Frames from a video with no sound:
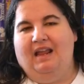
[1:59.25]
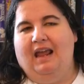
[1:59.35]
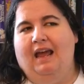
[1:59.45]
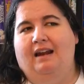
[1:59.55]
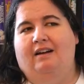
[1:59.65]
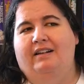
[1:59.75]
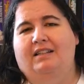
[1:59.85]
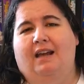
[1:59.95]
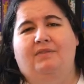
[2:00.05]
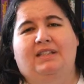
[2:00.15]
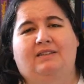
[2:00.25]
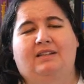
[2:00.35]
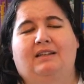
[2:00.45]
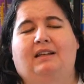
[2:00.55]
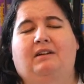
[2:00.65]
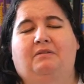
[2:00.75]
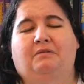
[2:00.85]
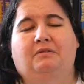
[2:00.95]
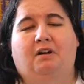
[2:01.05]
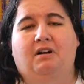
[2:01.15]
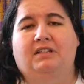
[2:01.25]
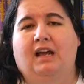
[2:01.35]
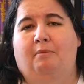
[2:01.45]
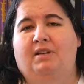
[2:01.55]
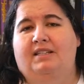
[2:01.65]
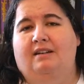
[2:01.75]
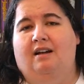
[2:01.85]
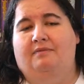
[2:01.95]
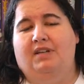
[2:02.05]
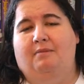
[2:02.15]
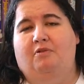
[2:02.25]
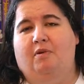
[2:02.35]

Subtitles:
And honestly, I haven't seen this in a long time. I did not have time to